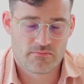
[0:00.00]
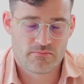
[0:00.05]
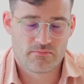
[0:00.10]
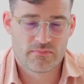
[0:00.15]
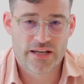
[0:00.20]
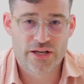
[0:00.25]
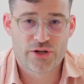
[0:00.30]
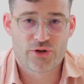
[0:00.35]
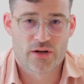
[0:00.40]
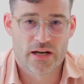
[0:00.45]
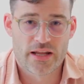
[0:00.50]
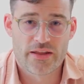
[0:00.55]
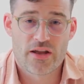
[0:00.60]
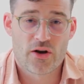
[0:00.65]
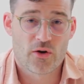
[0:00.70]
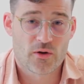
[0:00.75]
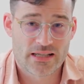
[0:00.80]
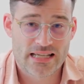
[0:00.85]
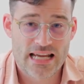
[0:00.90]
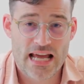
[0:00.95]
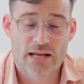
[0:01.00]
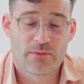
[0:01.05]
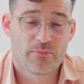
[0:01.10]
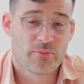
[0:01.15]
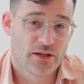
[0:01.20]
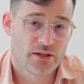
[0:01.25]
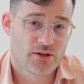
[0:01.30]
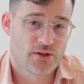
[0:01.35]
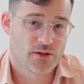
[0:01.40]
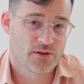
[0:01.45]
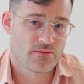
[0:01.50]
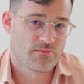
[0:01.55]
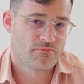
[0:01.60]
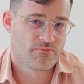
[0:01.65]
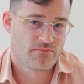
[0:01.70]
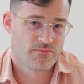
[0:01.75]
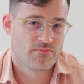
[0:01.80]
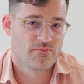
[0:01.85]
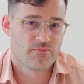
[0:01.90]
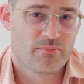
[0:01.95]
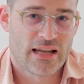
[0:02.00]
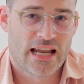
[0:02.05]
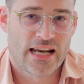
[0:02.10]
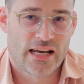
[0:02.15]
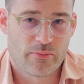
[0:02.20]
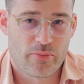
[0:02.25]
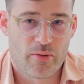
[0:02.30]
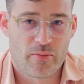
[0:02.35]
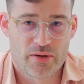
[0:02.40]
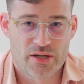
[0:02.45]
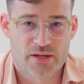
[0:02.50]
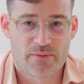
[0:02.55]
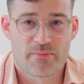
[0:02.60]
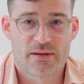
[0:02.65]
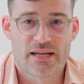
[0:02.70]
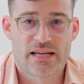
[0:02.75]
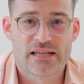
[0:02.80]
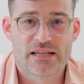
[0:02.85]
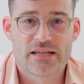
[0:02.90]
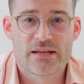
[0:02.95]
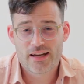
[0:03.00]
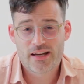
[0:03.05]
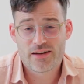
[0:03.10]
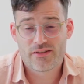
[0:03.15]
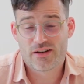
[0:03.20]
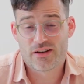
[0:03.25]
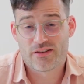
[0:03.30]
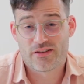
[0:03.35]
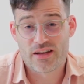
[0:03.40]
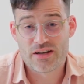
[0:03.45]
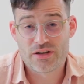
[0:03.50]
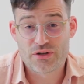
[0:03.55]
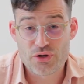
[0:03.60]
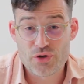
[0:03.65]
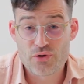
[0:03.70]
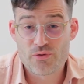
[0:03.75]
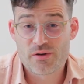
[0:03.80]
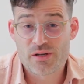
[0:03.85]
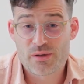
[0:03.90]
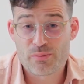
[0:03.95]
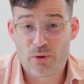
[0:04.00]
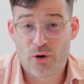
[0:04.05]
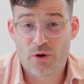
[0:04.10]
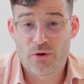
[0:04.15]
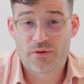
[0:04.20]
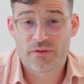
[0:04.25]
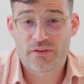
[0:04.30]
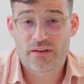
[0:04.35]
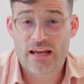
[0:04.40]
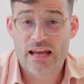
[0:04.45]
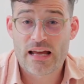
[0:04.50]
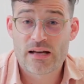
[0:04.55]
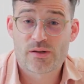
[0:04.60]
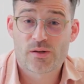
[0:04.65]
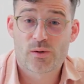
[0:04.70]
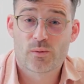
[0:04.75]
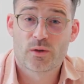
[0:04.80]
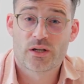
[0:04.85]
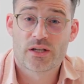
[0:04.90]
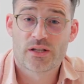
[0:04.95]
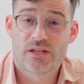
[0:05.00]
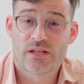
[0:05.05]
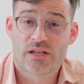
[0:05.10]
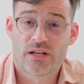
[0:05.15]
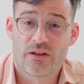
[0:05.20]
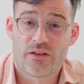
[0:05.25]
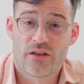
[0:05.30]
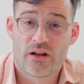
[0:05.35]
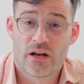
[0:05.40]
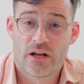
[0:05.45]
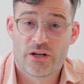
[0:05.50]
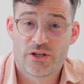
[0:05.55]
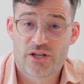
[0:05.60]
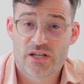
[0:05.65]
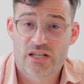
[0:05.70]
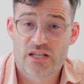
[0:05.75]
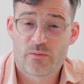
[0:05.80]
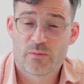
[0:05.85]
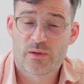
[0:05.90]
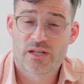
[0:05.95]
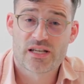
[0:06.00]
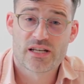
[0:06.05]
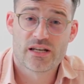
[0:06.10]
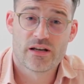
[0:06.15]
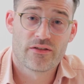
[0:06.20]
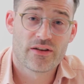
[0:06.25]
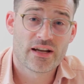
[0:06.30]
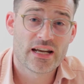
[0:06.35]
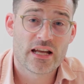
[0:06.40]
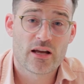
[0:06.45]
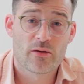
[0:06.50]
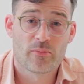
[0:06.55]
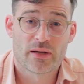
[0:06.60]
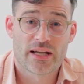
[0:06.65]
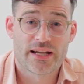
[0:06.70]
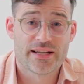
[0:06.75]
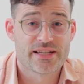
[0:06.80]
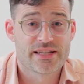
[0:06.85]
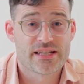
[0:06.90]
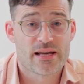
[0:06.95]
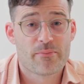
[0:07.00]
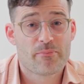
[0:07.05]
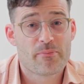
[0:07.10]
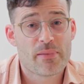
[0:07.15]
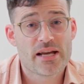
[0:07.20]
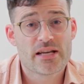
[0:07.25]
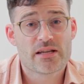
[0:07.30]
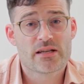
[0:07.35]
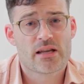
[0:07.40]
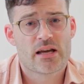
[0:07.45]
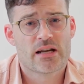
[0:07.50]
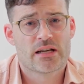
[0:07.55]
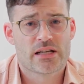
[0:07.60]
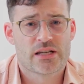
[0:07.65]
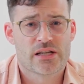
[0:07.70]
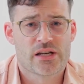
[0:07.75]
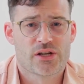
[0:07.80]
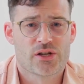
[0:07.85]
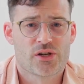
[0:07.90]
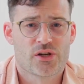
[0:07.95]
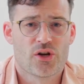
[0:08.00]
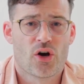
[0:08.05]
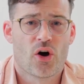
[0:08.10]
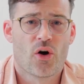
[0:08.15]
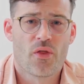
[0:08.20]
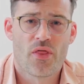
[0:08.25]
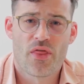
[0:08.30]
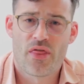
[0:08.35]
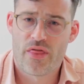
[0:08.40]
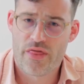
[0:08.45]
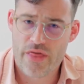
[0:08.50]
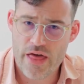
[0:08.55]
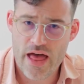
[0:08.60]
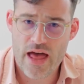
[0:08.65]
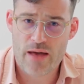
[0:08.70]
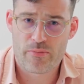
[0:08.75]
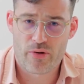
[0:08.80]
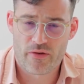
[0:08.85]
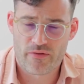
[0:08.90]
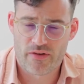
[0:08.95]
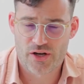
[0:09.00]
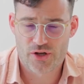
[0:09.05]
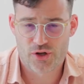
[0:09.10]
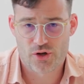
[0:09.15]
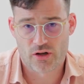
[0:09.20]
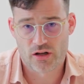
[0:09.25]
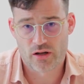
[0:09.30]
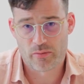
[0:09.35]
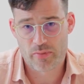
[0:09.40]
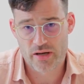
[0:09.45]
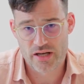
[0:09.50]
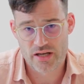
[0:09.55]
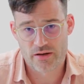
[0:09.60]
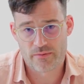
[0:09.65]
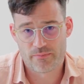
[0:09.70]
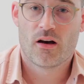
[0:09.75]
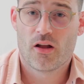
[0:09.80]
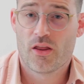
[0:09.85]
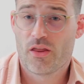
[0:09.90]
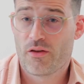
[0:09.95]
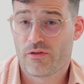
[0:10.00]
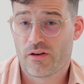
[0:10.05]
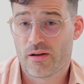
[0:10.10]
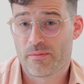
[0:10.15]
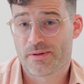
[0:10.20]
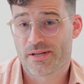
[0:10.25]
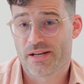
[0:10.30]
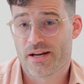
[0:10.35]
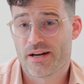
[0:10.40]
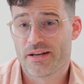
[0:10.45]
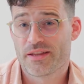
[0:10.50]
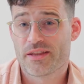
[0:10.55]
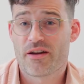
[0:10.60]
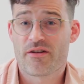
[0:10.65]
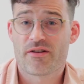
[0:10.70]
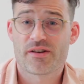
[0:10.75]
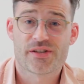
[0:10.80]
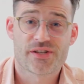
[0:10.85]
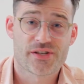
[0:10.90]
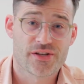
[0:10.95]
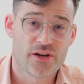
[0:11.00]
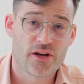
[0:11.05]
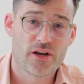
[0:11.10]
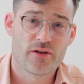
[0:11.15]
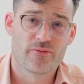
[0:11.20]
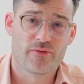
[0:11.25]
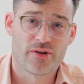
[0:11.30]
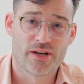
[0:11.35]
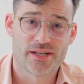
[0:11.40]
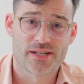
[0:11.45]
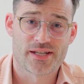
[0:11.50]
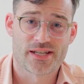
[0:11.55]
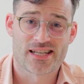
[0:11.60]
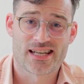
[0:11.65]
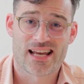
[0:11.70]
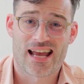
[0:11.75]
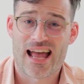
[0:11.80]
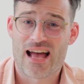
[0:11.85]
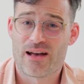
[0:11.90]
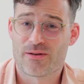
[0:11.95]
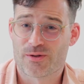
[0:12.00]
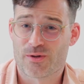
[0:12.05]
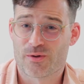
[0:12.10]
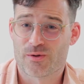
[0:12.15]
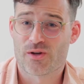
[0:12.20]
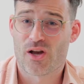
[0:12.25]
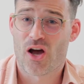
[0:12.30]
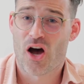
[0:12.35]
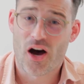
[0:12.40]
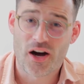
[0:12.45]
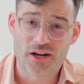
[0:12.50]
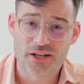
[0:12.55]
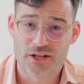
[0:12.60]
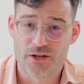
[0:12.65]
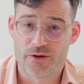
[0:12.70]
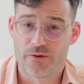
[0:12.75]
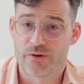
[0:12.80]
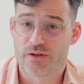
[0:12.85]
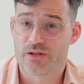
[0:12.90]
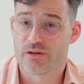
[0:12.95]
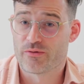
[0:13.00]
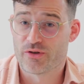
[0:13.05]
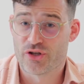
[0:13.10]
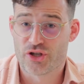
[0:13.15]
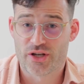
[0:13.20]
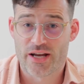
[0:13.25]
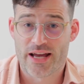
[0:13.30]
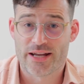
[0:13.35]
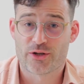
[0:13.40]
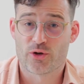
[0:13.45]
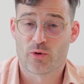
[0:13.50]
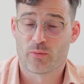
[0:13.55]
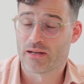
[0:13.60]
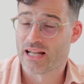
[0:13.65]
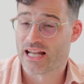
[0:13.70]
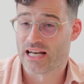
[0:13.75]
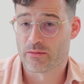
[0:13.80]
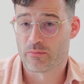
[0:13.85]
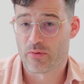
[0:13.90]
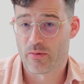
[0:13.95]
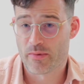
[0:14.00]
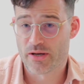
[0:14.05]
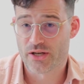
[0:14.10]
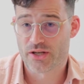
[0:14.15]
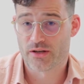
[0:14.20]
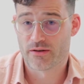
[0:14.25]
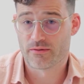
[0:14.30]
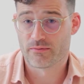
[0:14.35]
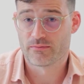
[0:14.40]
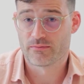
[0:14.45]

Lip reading: literally, they're not dead, but just planning permission piece. Even if they do respond, the council will consider the legitimacy of any complaints and base their decision on their professional opinion. On the flip side, there are certain reasons that councils can't use to reject your planning permission.